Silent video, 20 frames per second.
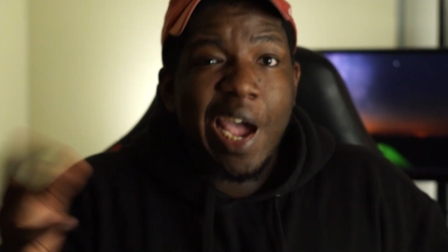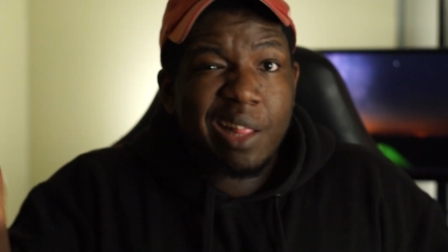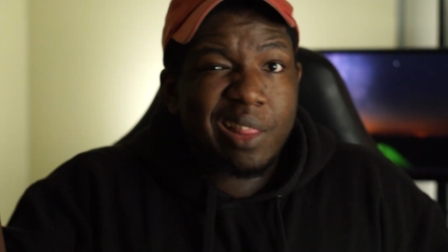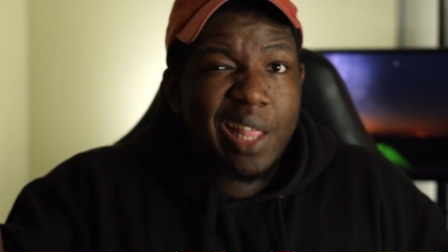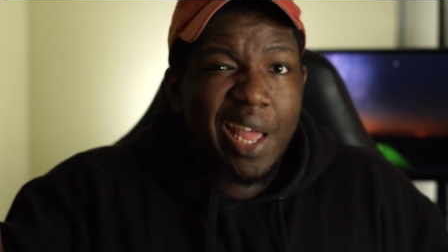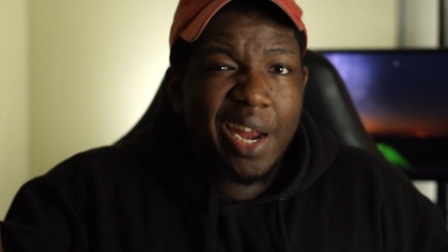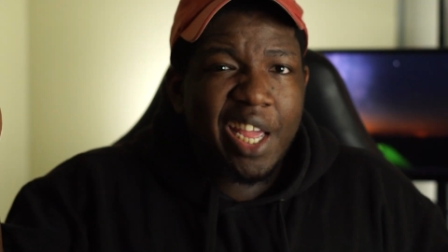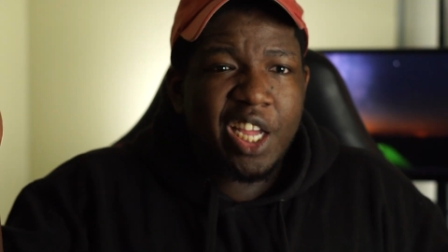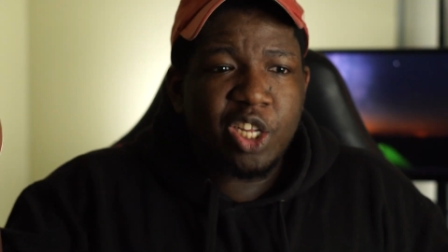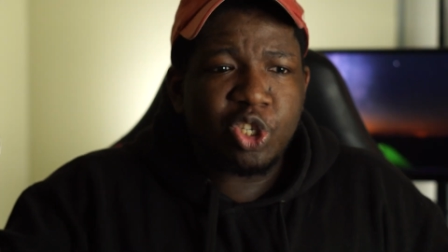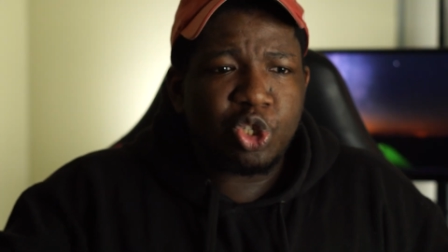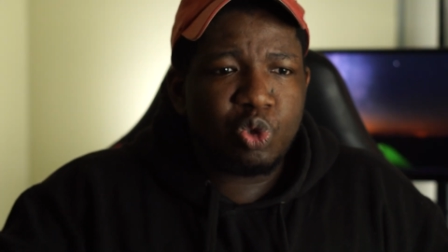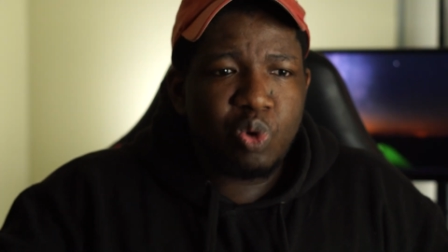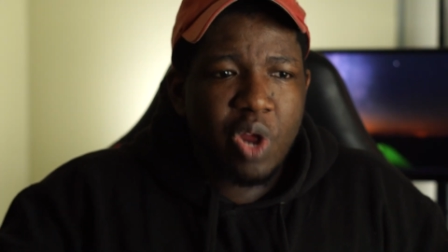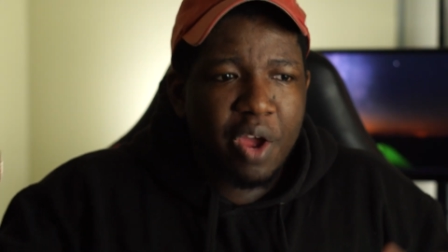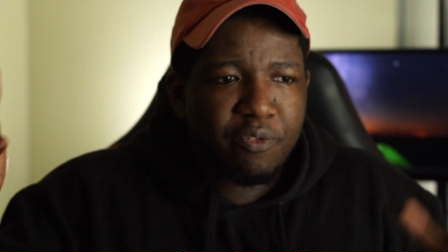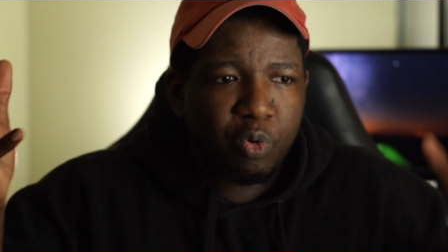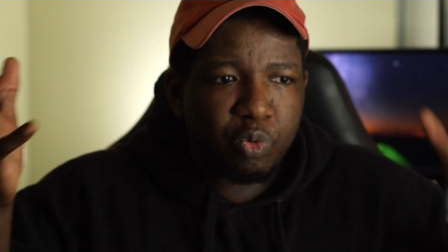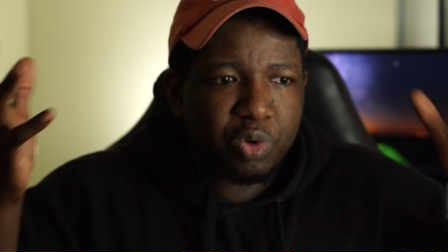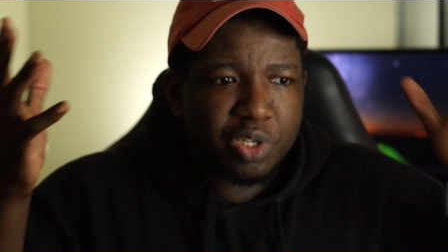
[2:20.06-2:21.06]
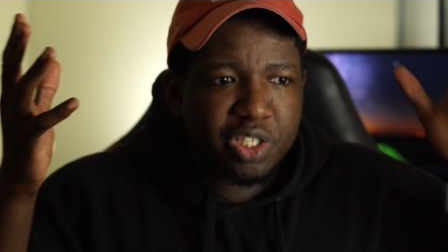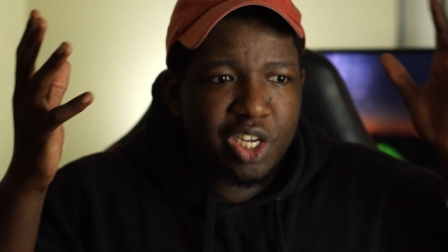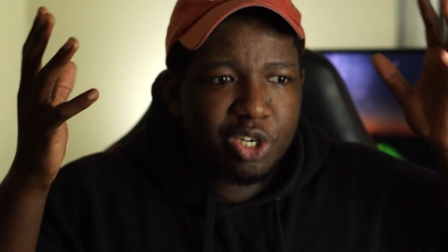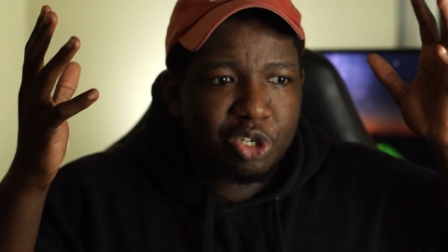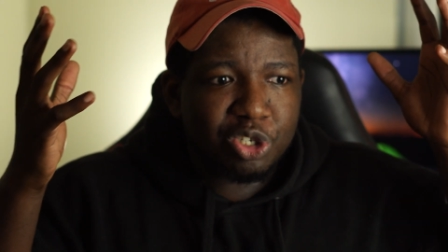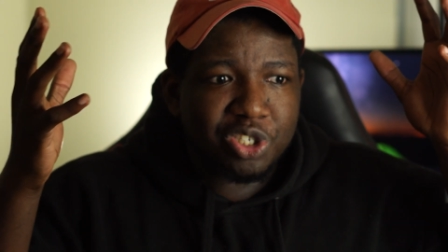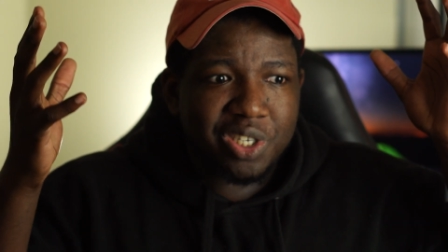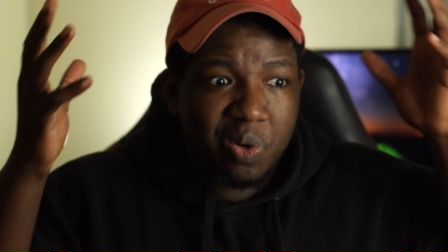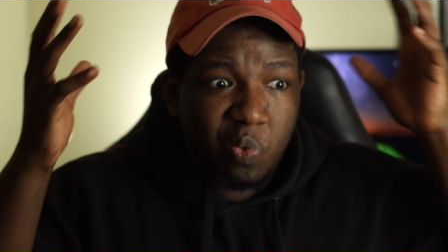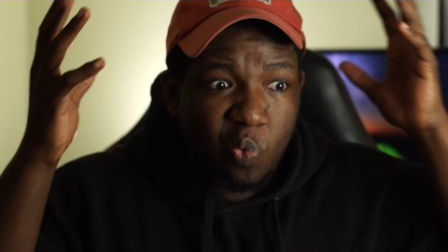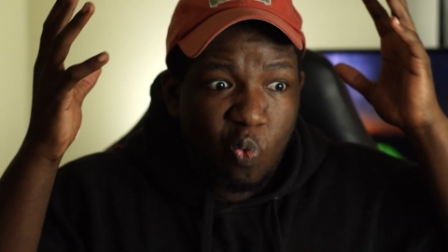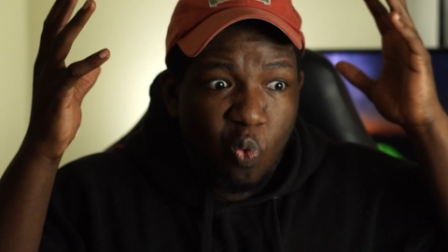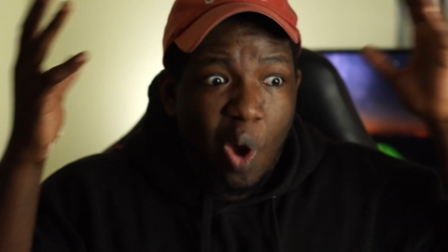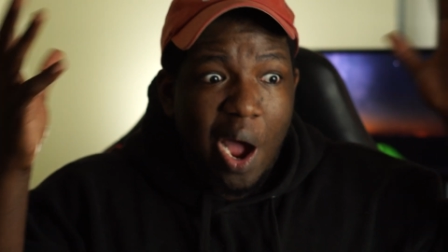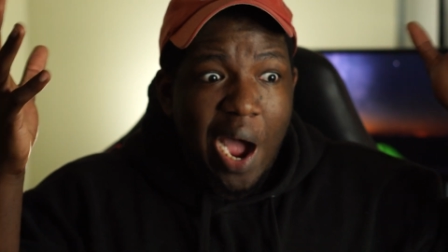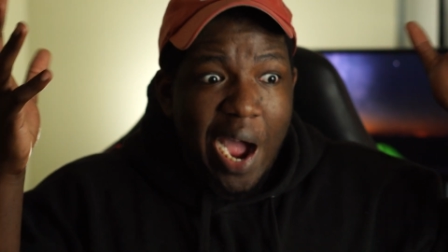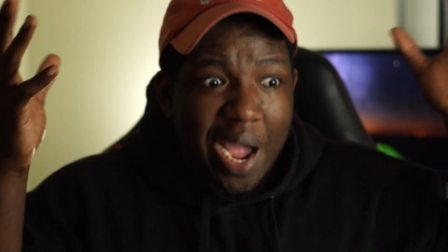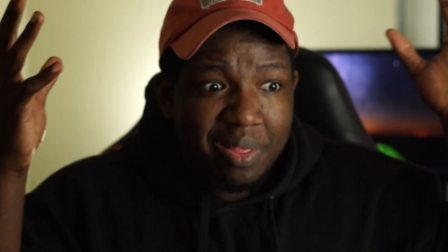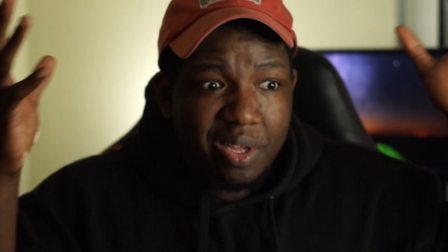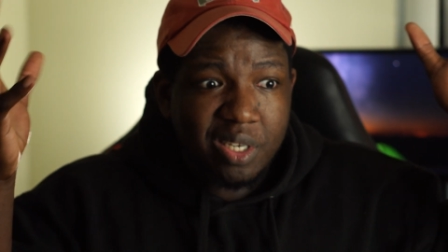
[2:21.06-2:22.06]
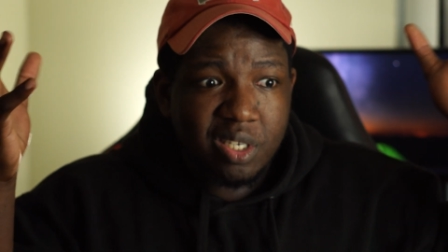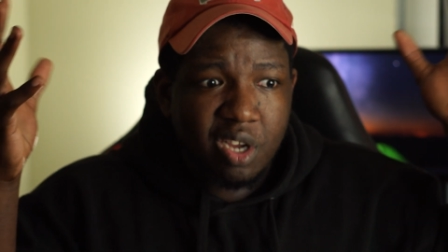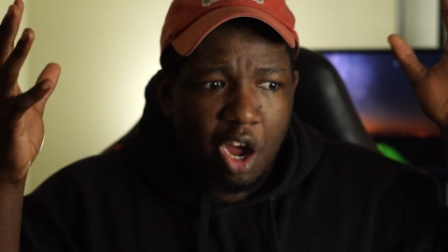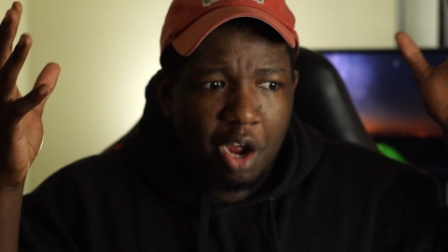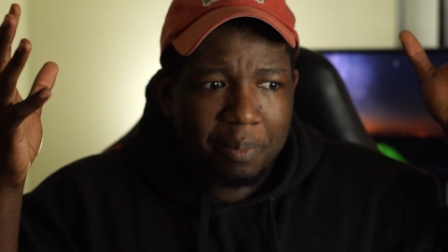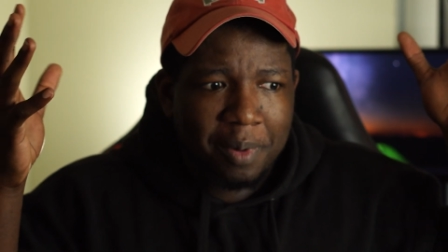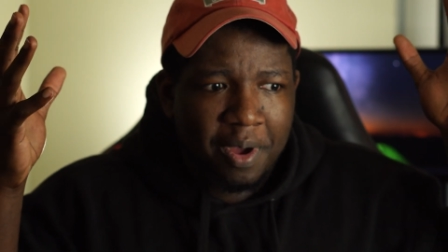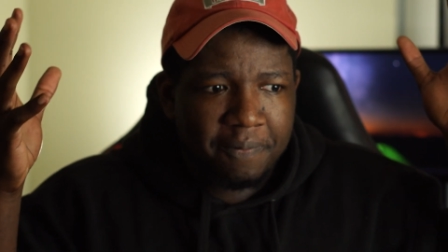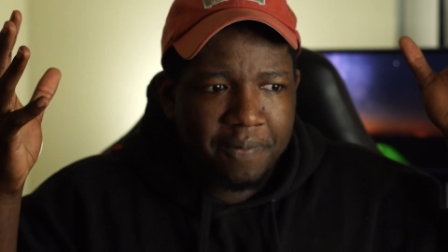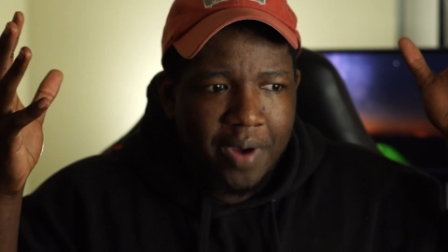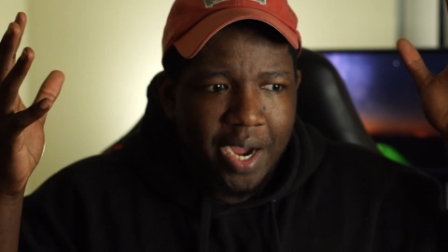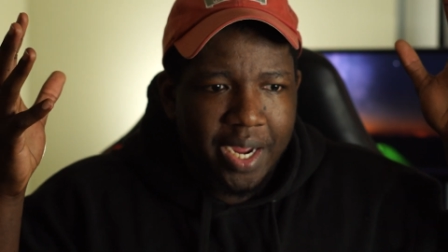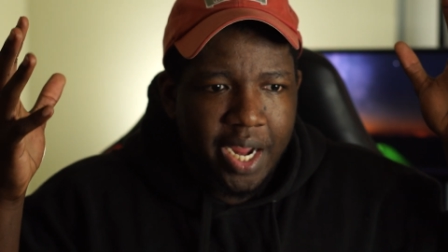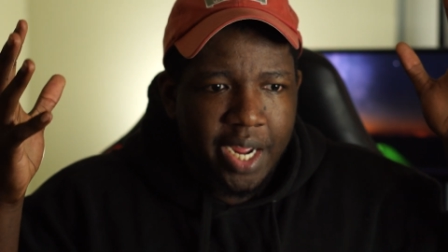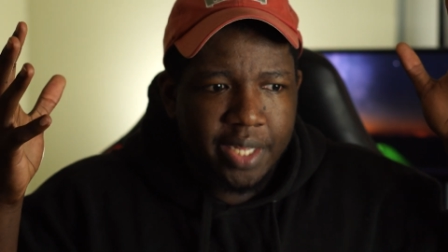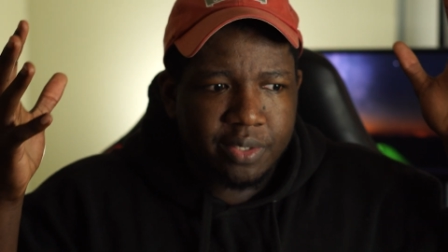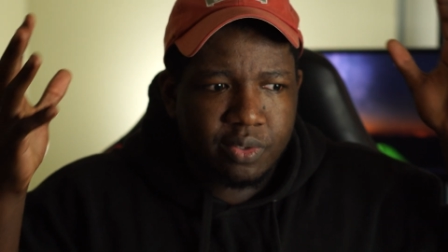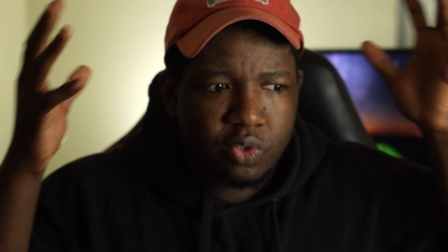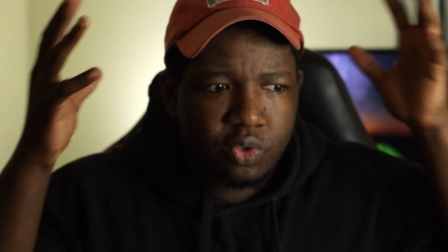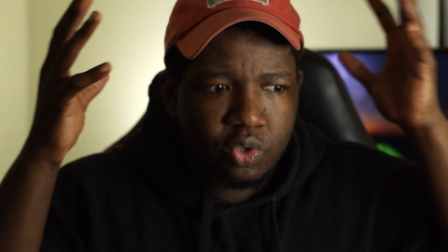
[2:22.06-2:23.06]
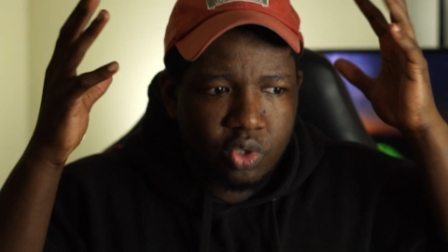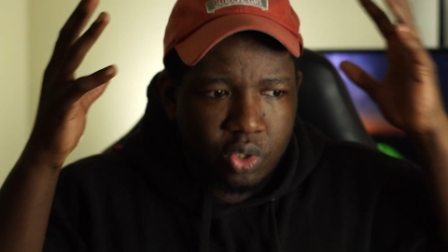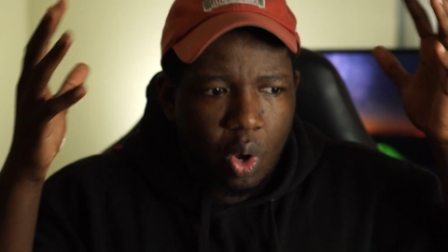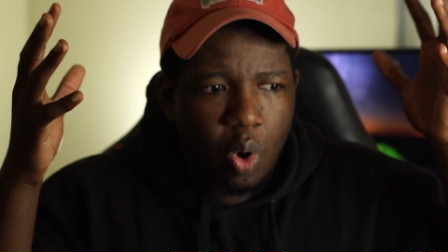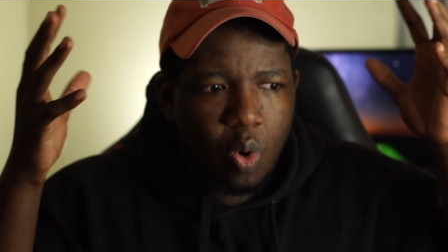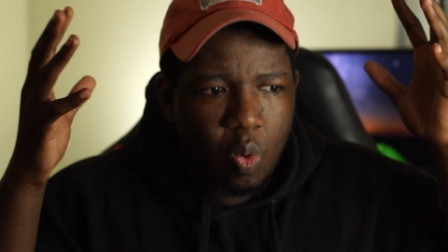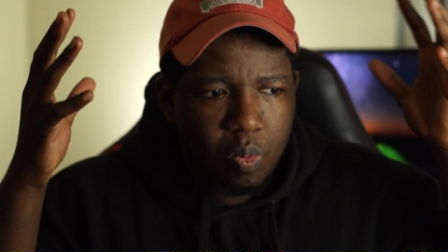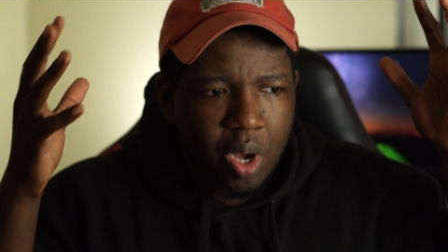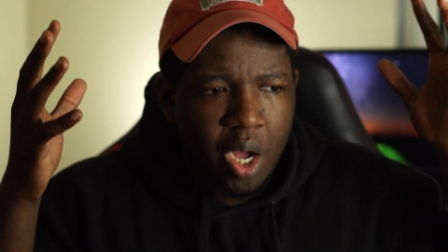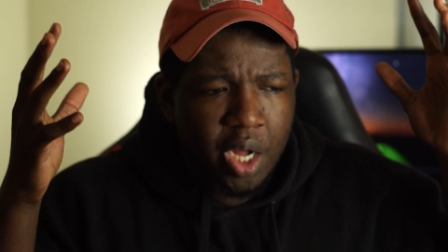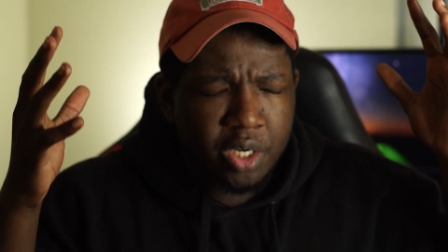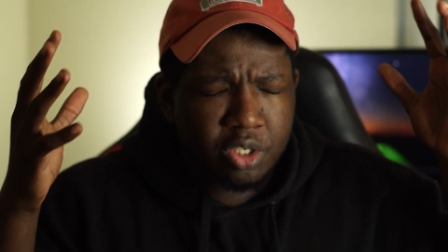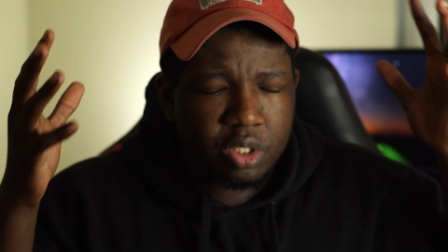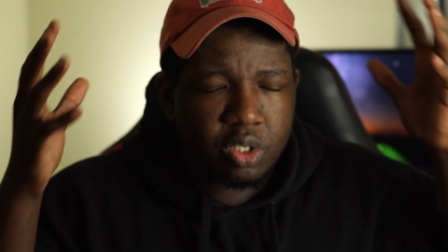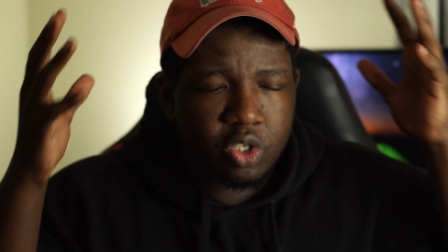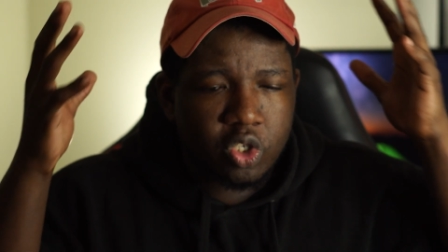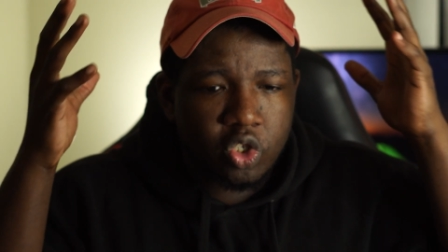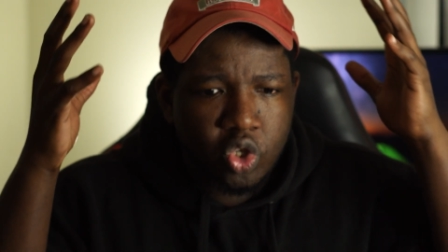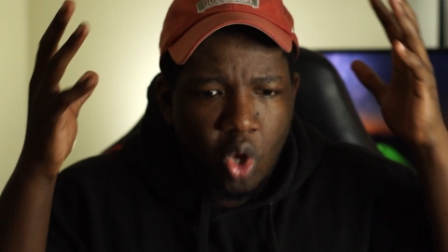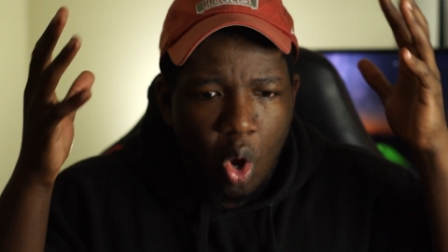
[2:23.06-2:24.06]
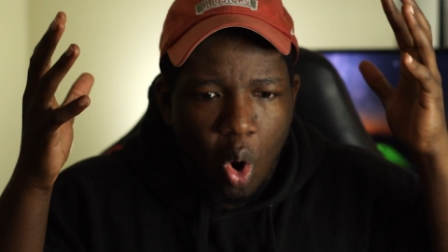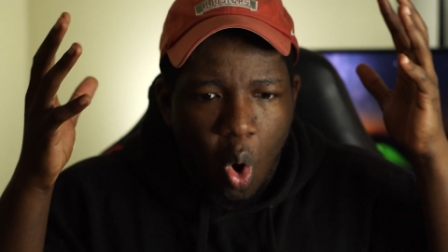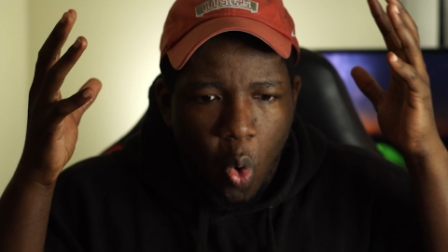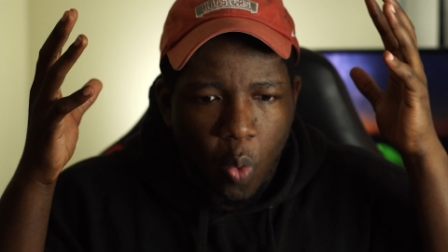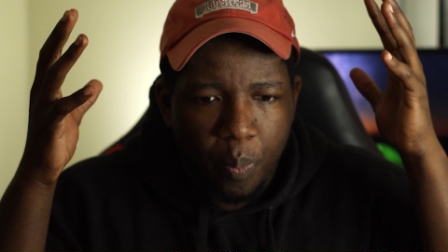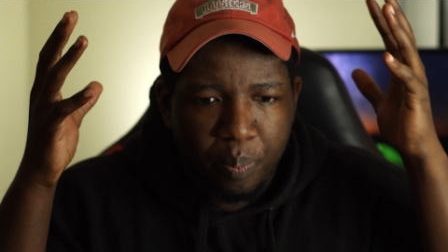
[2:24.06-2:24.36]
At that age, you never really understand why they talk about finances so much. It's so